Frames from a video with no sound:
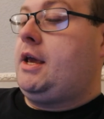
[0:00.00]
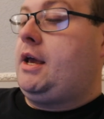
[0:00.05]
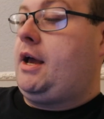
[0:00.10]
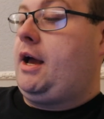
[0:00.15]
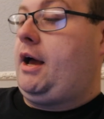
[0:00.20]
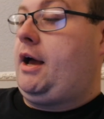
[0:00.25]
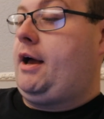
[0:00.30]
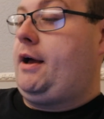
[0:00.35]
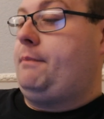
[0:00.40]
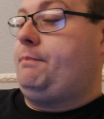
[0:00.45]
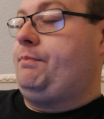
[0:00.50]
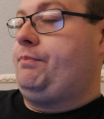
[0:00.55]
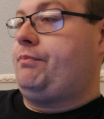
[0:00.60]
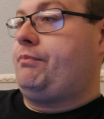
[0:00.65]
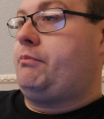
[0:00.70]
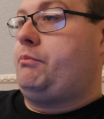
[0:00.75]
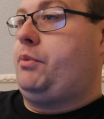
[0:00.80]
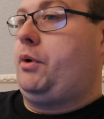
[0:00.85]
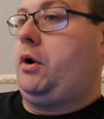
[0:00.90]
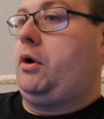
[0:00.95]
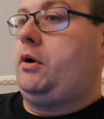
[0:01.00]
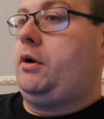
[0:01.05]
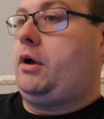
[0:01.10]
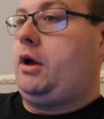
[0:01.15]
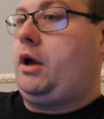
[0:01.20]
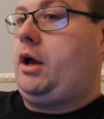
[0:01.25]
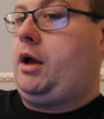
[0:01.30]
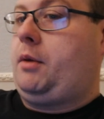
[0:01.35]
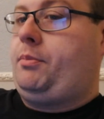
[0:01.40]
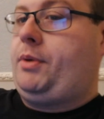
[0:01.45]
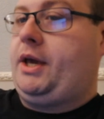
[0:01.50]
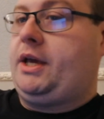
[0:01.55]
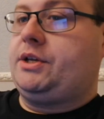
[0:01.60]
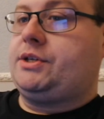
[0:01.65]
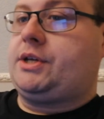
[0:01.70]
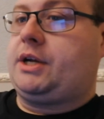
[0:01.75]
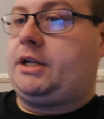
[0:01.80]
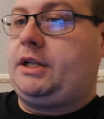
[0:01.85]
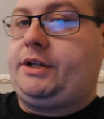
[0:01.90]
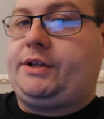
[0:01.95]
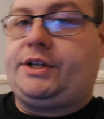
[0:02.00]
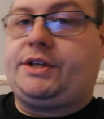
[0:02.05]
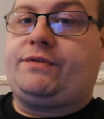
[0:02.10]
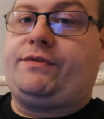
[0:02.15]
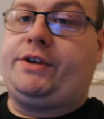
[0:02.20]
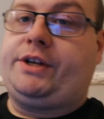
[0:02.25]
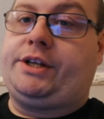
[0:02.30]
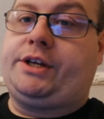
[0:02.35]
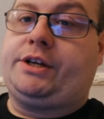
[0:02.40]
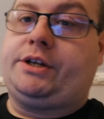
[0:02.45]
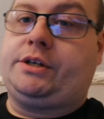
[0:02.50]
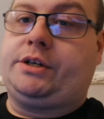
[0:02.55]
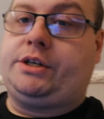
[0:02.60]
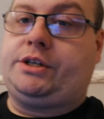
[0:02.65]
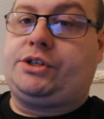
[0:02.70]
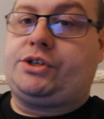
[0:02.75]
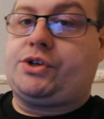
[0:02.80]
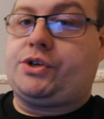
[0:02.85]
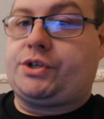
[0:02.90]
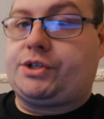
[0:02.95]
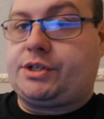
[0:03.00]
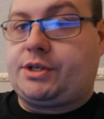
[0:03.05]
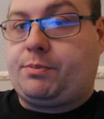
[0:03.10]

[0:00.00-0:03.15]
But basically this video is just